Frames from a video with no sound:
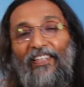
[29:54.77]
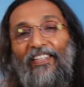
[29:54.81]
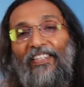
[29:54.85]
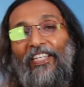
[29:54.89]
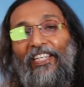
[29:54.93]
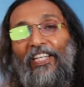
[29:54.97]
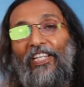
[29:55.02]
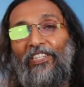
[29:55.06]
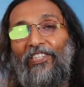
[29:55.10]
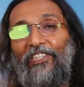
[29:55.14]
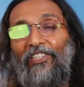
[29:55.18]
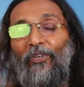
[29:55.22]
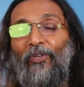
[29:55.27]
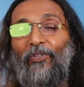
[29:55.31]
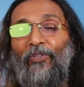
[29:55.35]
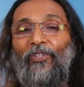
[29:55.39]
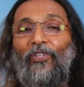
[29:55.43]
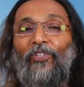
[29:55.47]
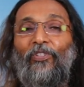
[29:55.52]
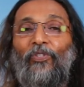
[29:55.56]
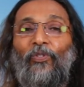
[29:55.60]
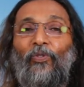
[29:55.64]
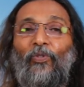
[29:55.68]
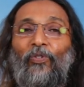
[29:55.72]
he is
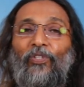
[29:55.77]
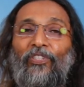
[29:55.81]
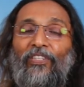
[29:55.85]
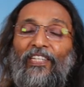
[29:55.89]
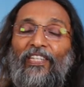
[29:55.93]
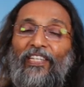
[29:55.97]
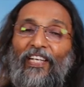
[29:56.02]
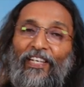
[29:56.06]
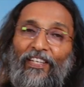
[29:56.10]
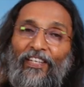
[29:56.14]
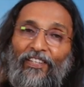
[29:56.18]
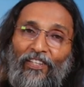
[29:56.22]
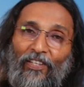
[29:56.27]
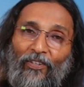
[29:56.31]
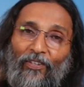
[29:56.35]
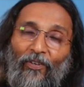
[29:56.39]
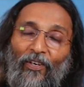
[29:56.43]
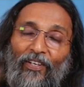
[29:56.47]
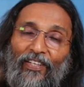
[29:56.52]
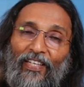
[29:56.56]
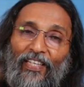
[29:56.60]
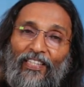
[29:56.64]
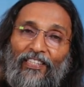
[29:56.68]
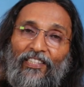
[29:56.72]
also used in another
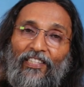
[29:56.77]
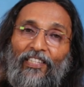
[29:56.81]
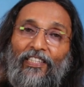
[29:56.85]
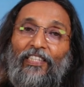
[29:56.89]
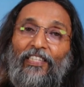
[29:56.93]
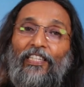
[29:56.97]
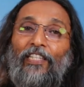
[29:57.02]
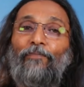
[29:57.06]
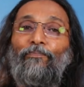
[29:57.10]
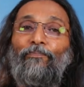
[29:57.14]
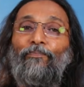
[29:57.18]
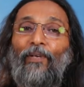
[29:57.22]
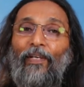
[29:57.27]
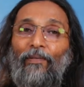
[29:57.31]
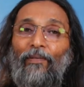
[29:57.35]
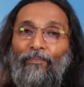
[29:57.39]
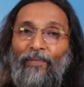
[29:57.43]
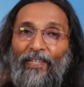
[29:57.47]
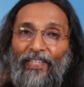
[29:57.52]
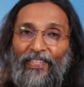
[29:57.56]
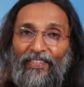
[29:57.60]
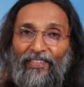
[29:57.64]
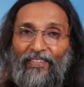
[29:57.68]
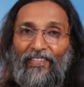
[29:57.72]
context, triple
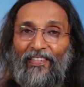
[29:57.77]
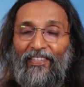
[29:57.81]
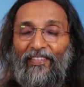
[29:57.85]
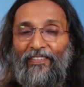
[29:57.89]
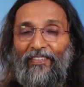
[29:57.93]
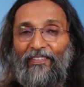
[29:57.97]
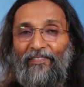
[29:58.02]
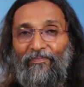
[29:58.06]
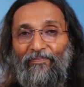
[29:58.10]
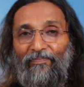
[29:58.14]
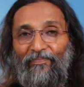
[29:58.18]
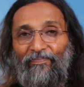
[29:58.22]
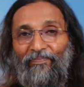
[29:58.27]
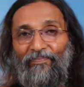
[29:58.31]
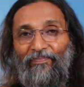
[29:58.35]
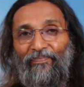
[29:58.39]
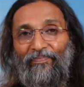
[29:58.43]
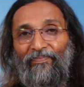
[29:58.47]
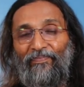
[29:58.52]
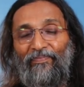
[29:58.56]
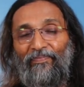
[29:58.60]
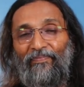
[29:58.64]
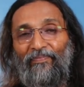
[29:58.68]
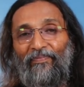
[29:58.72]
birth.
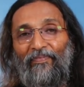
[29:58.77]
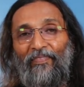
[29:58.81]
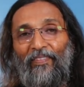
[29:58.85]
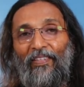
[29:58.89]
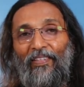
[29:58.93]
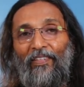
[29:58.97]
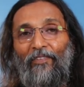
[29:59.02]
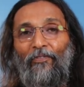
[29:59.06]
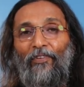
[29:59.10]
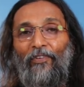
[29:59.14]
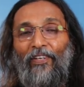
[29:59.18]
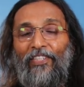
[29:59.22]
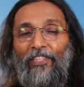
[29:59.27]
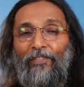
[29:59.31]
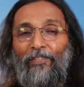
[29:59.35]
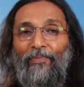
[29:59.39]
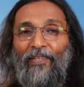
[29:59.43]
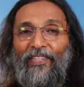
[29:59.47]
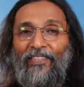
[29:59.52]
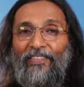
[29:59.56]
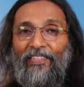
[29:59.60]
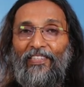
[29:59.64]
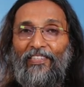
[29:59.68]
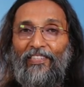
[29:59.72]
First
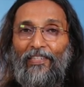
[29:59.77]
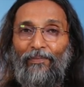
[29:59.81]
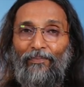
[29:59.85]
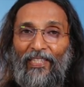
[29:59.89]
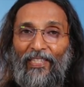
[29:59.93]
birth is